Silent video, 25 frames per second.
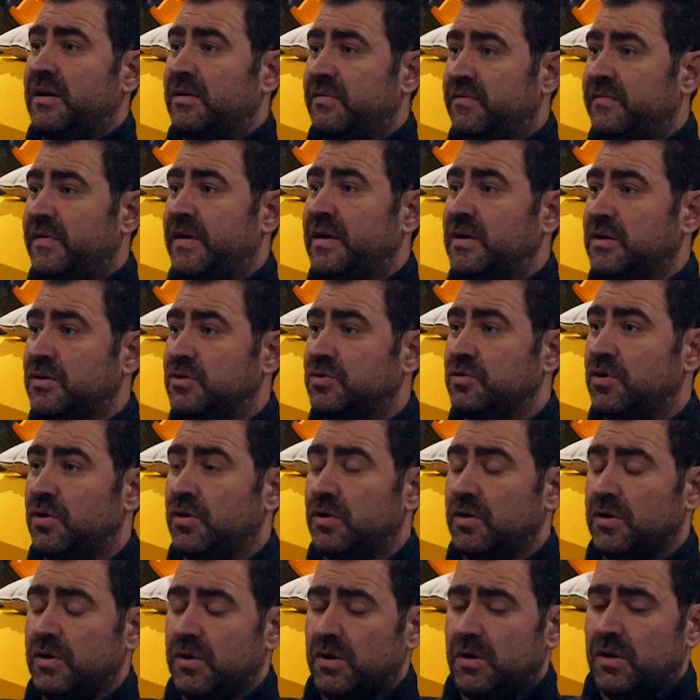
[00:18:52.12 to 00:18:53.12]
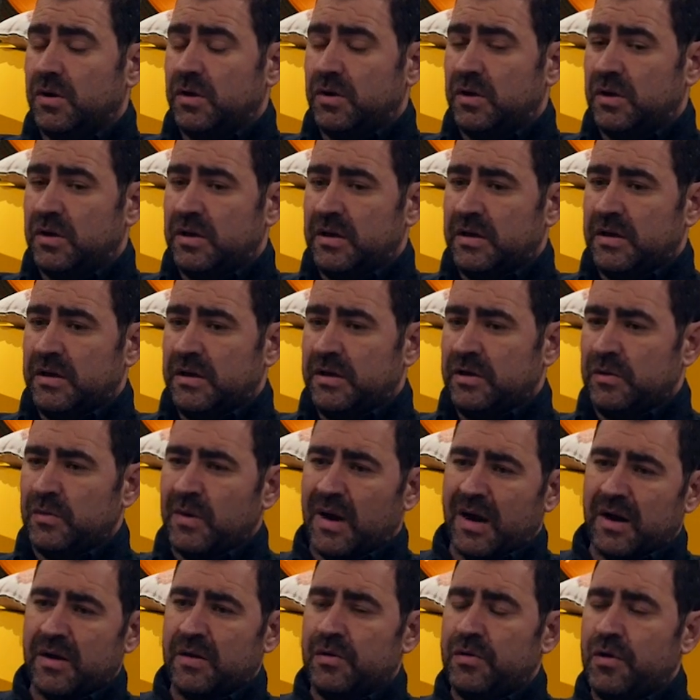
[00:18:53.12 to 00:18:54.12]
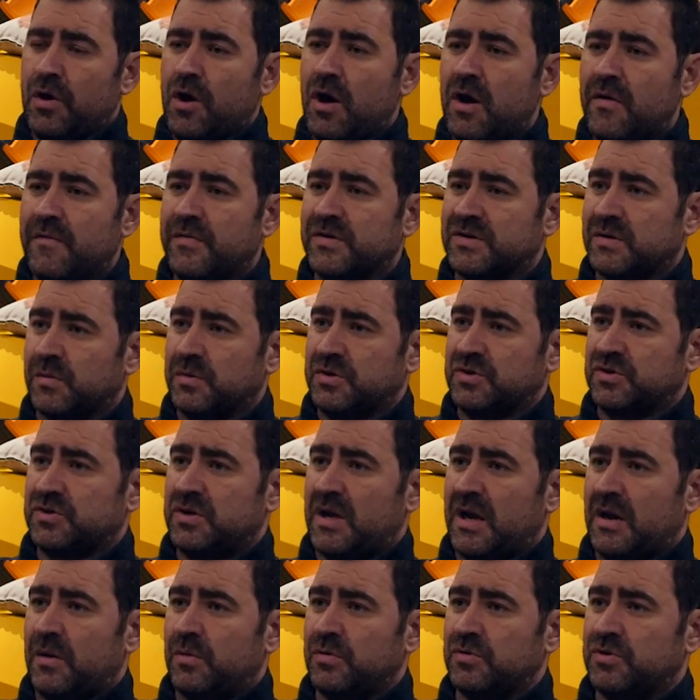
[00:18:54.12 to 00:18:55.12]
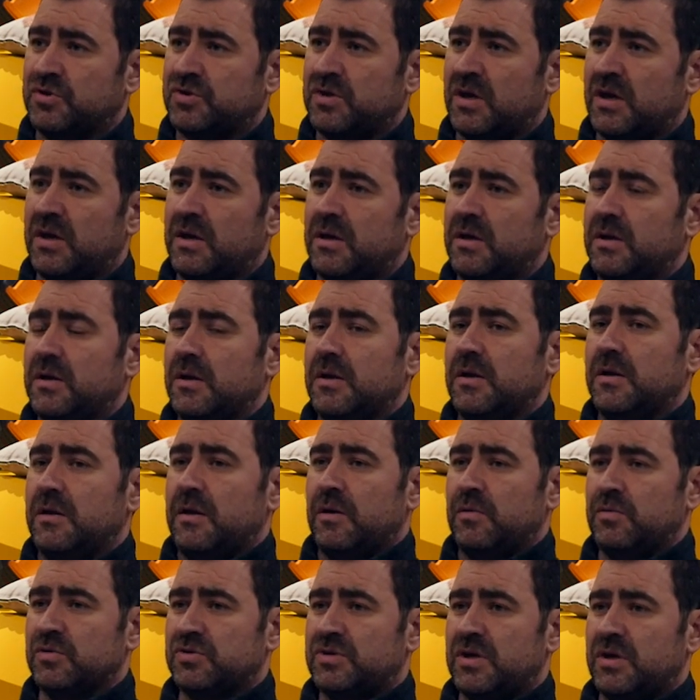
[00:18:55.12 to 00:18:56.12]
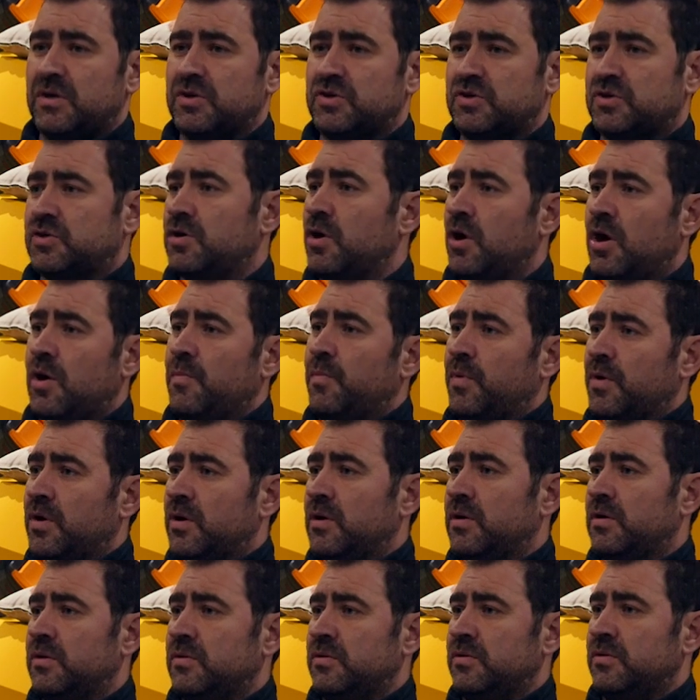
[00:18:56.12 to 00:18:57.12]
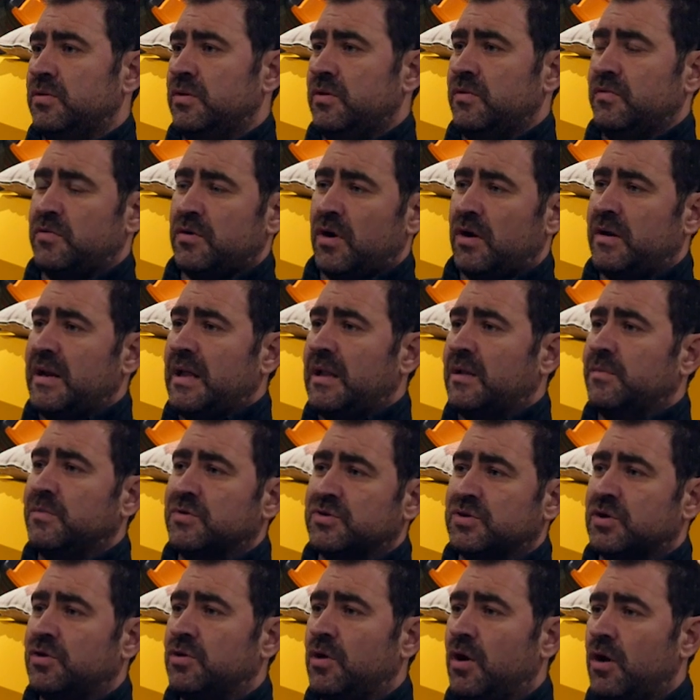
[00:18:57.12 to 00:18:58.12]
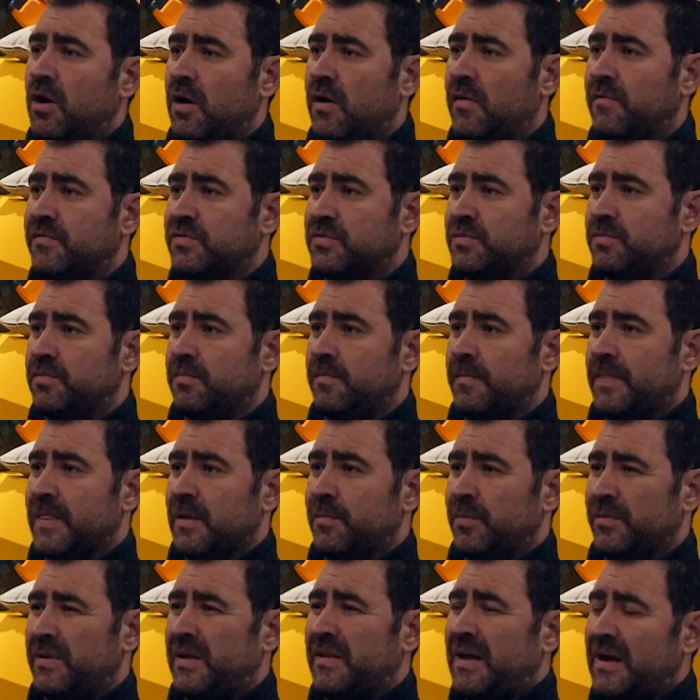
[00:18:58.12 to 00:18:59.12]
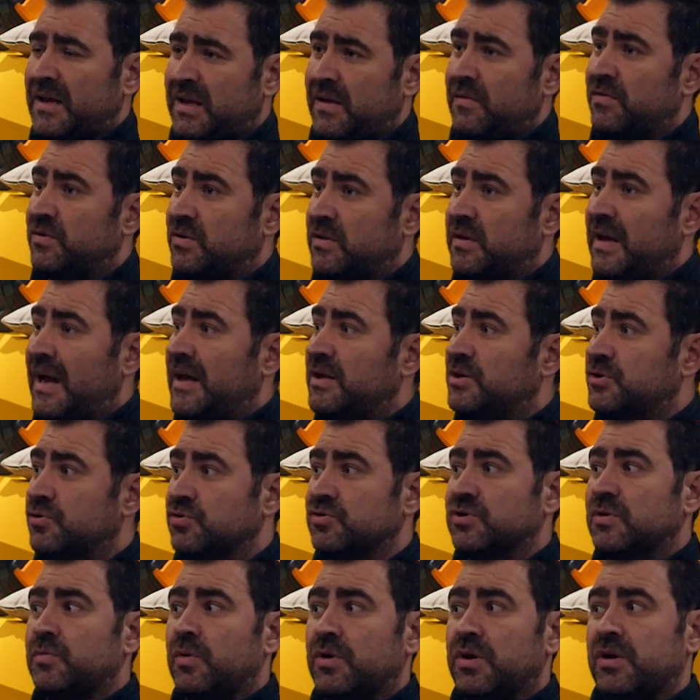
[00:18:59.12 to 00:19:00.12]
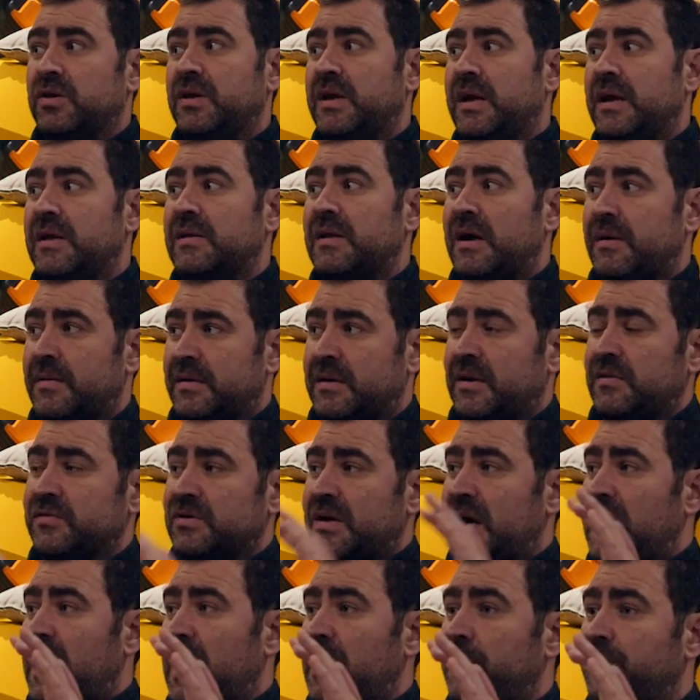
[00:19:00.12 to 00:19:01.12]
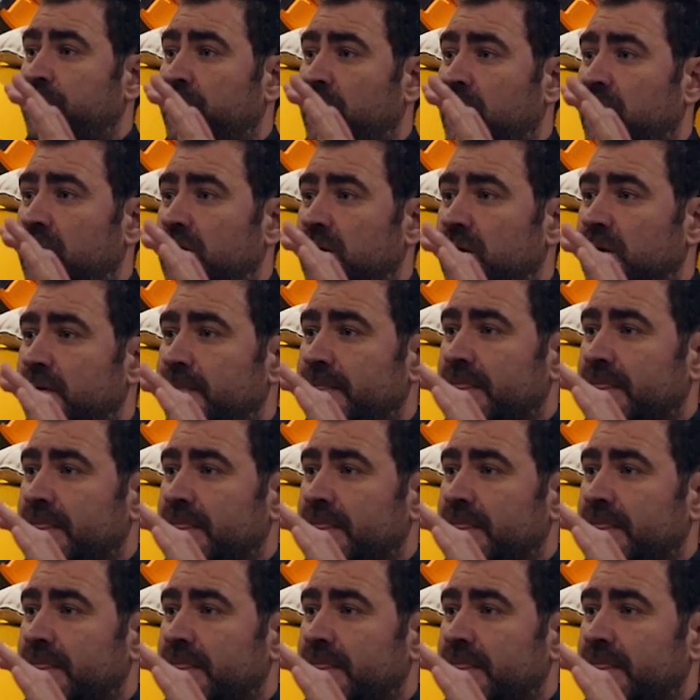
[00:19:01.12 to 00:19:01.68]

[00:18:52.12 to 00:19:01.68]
thing. So you are nervous, I would say. I wouldn't say you're scared, but you've got an element of nerves. But then that gives you the edge, doesn't it? What you need, that gives you that